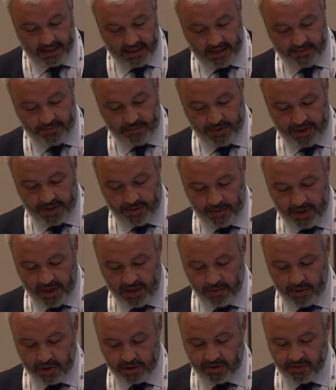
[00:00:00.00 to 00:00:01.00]
if we
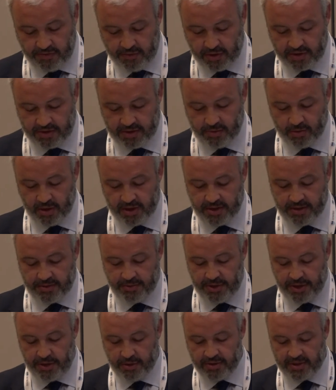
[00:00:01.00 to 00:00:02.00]
really want to foster water
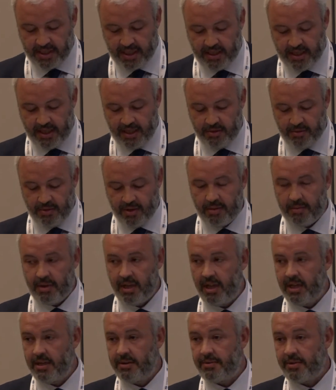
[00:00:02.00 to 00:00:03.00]
reuse at the EU
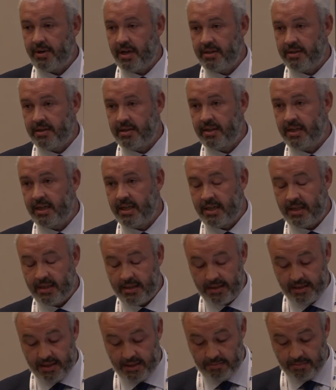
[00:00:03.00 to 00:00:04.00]
level rather
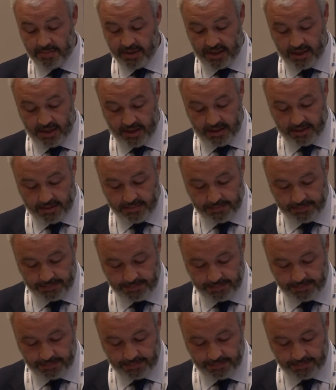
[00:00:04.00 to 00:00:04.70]
than impeding it.